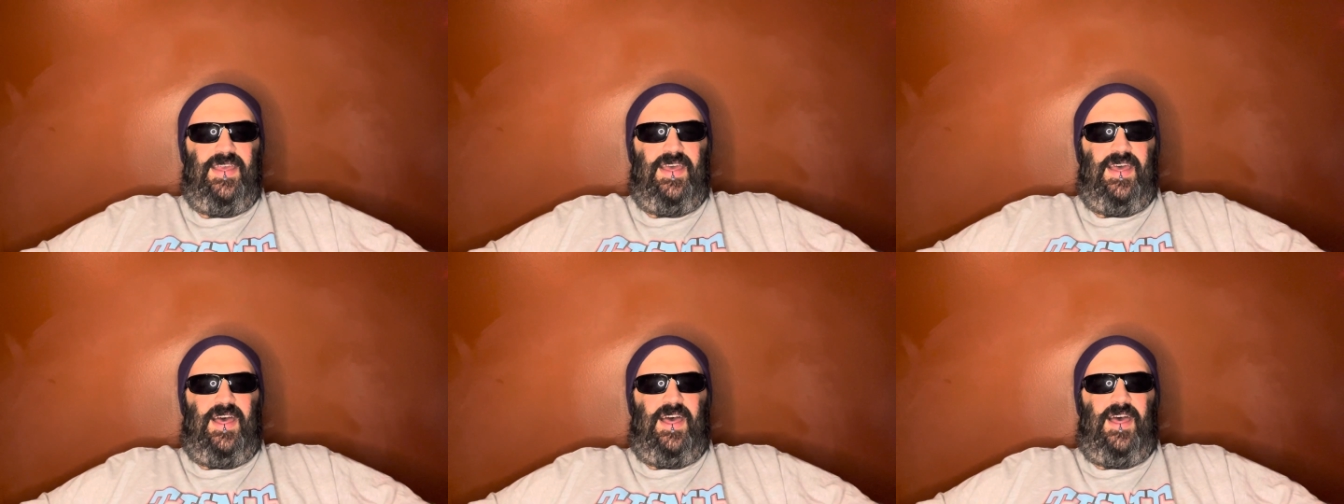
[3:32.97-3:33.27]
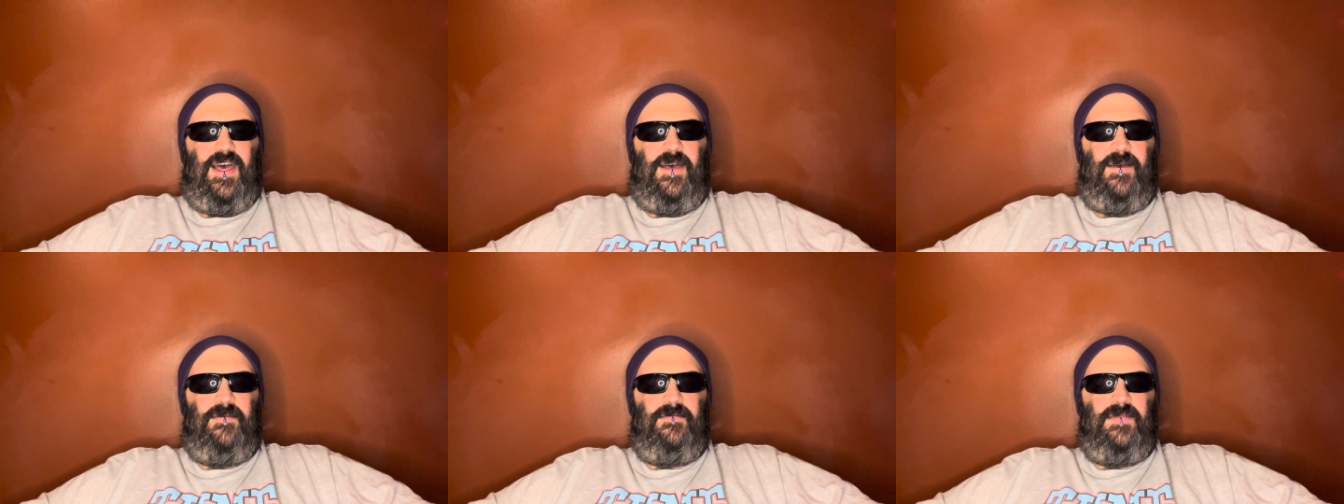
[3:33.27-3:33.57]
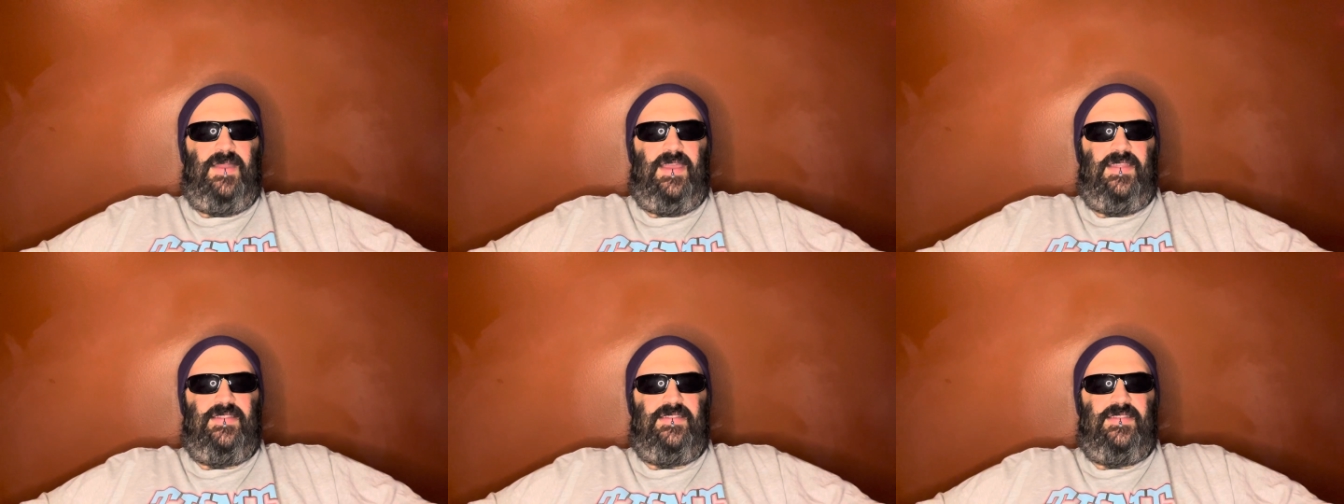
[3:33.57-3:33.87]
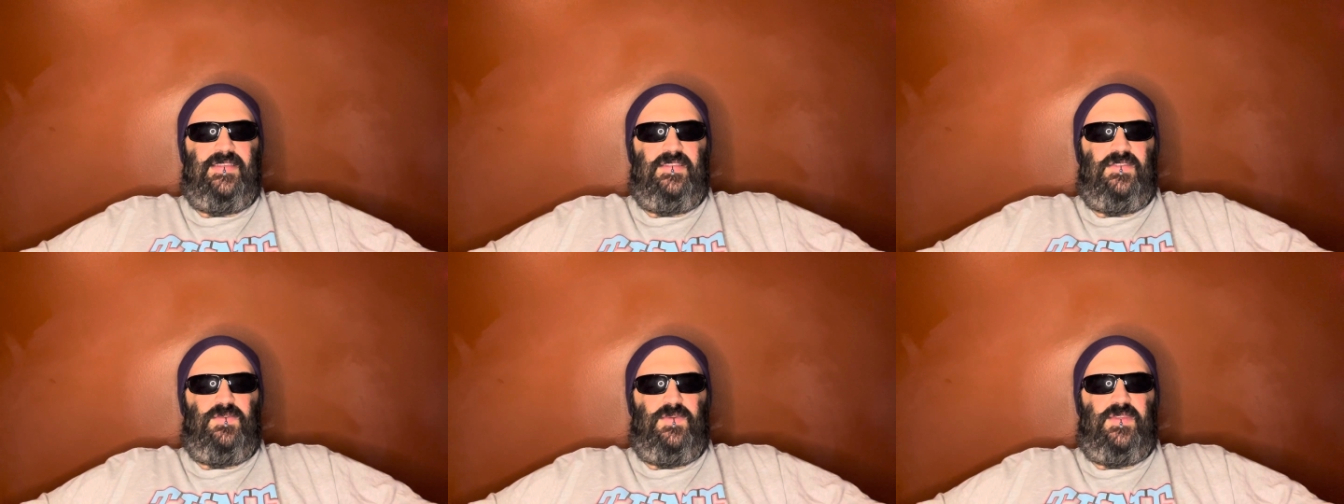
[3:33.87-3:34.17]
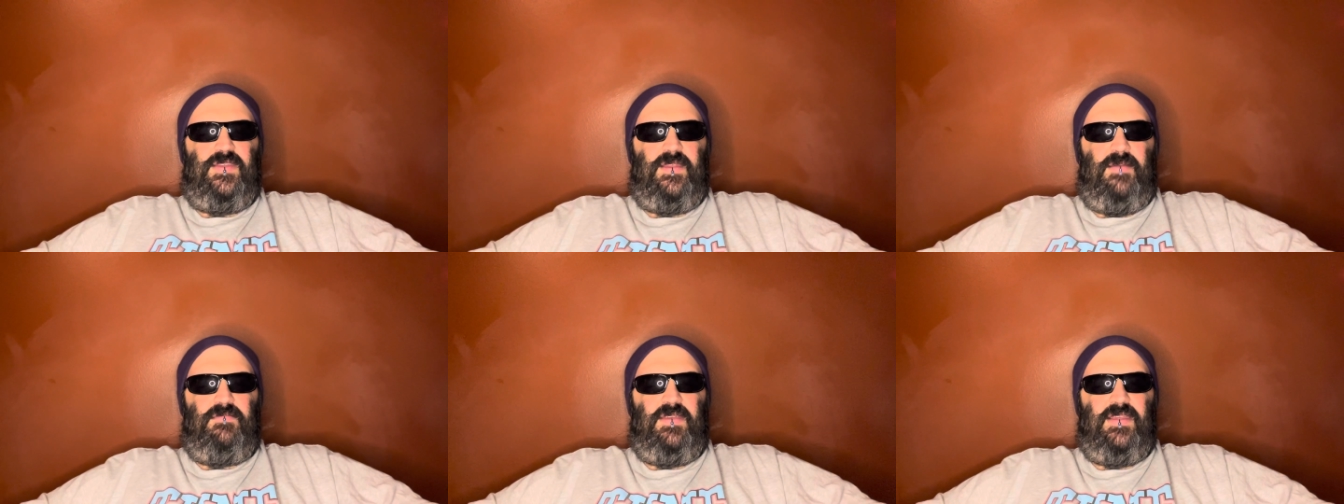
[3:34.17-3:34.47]
um, and that this was
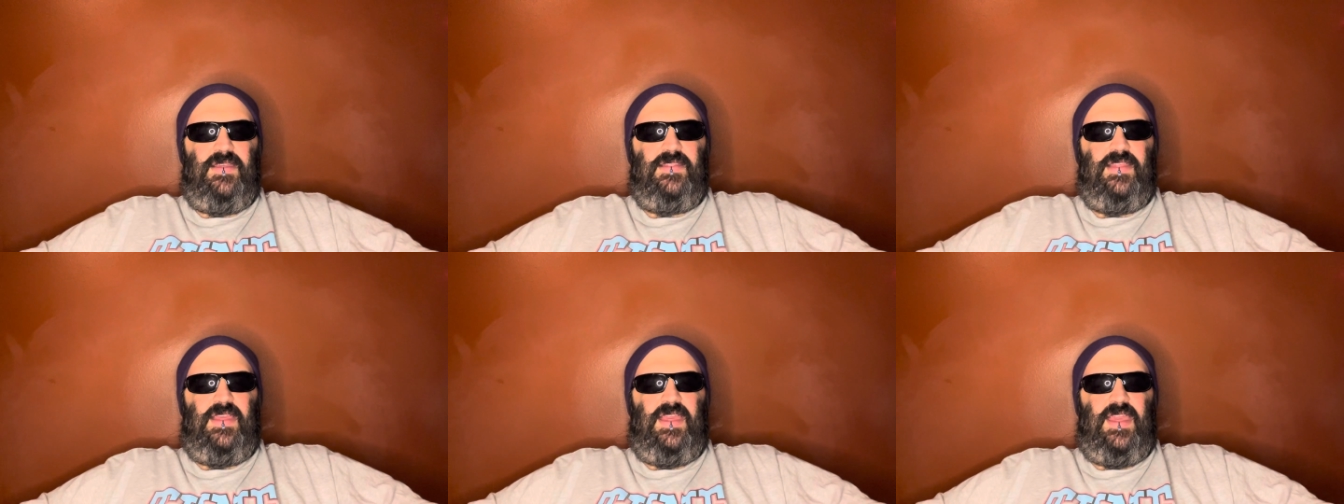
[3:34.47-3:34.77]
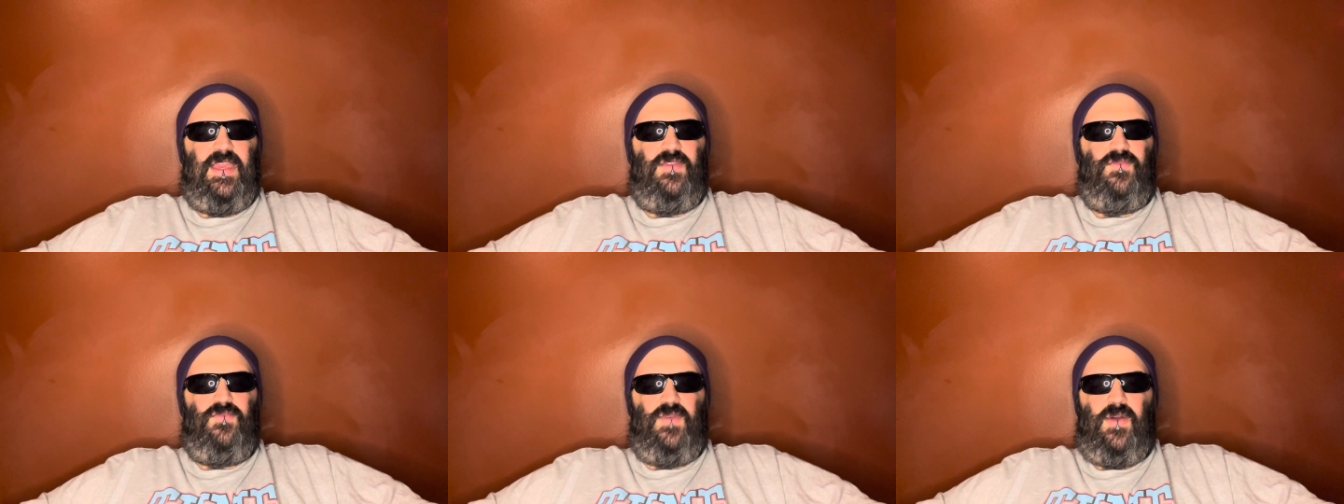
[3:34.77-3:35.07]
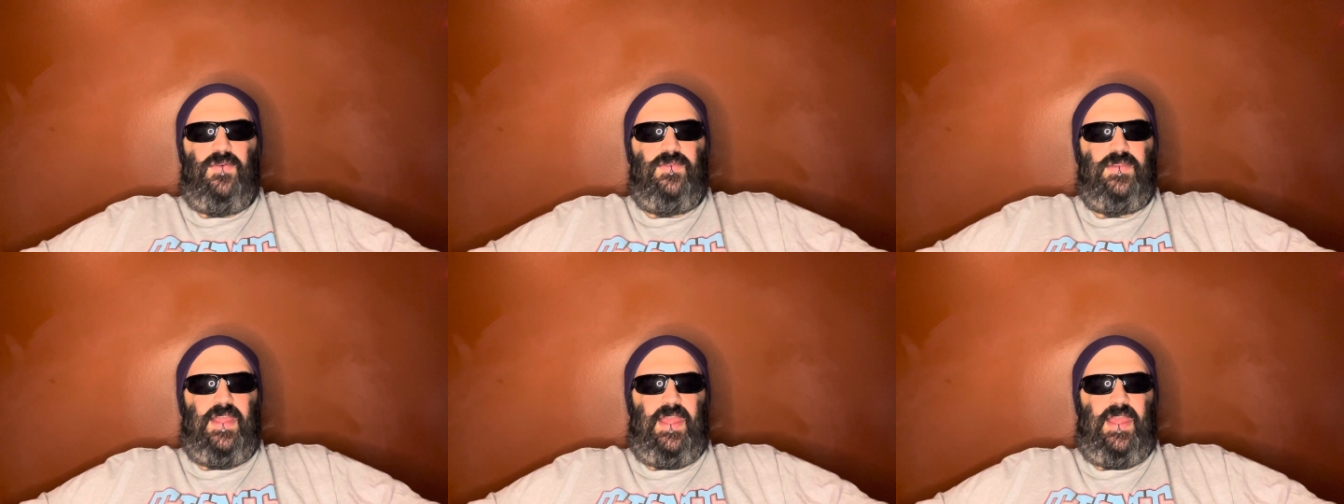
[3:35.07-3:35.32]
something that he wrote